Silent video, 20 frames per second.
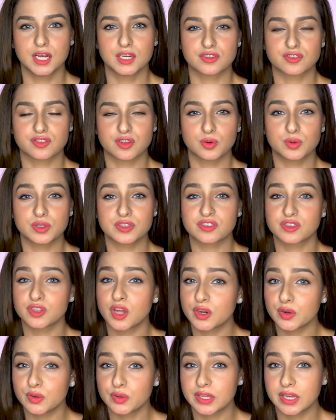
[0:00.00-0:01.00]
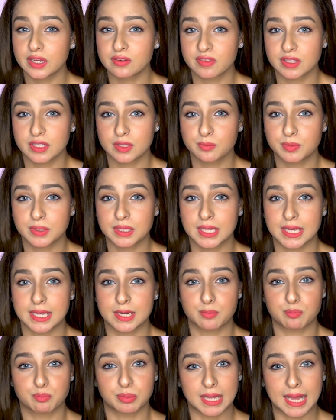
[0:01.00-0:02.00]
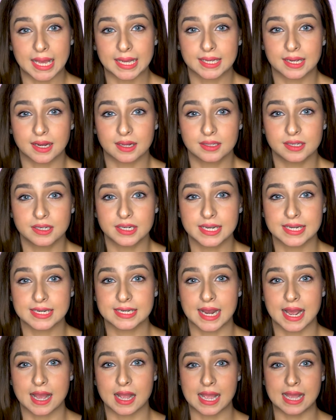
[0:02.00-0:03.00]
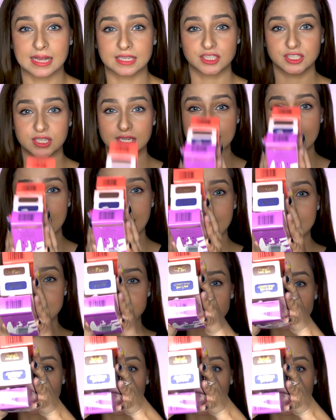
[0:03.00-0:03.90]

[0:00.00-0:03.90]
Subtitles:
So it's not only available in black color, it actually has